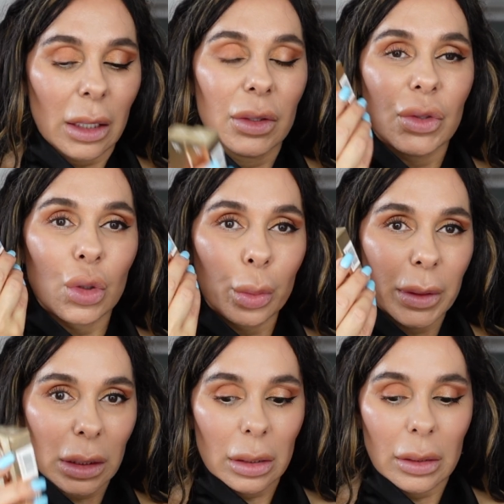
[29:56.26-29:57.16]

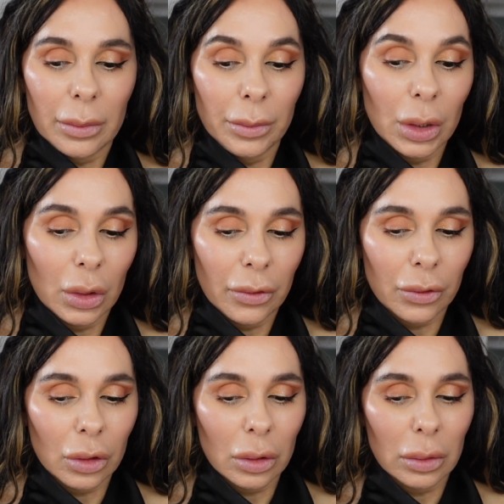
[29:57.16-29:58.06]
Super
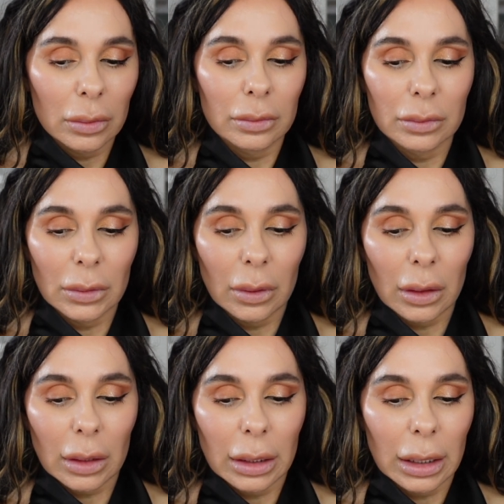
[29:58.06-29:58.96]
beautiful,
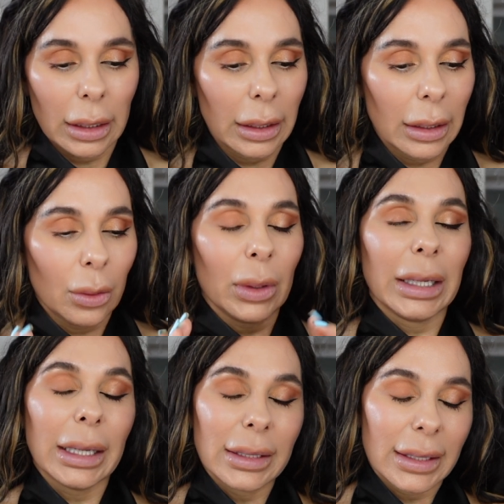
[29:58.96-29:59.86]
When
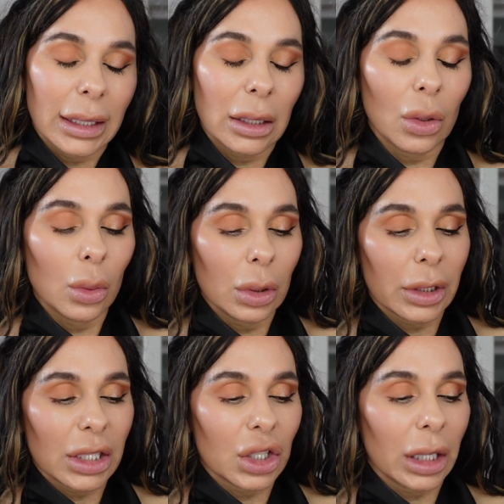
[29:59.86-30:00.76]
I said
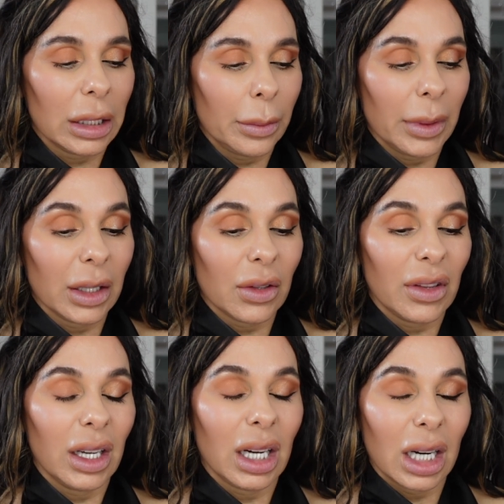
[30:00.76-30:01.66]
ultra shiny, because
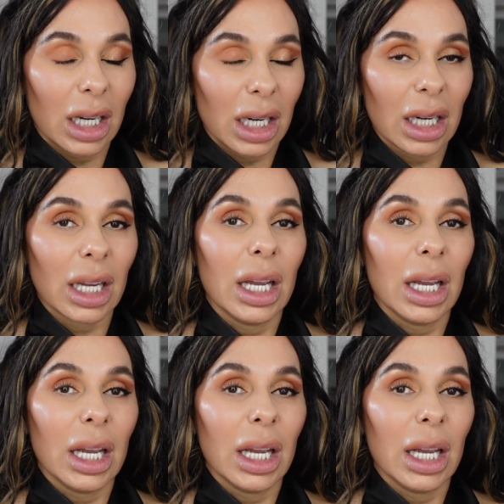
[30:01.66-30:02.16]
they are